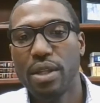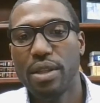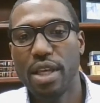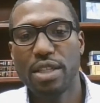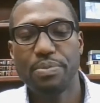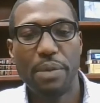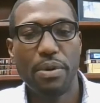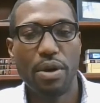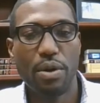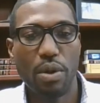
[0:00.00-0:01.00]
this
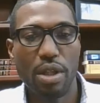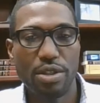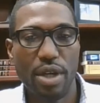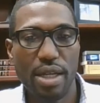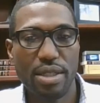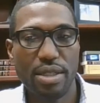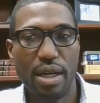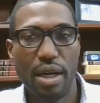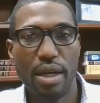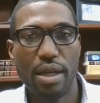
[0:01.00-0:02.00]
paper will address,
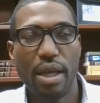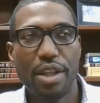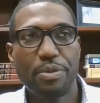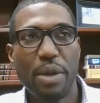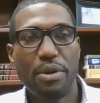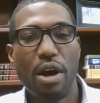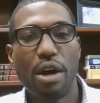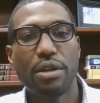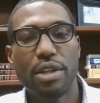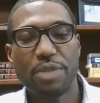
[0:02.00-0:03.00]
this
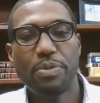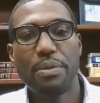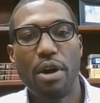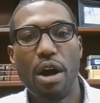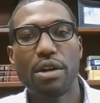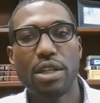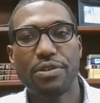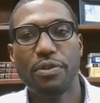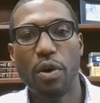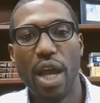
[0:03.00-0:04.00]
paper
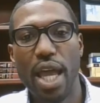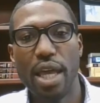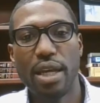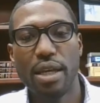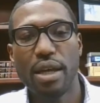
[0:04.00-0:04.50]
argues for a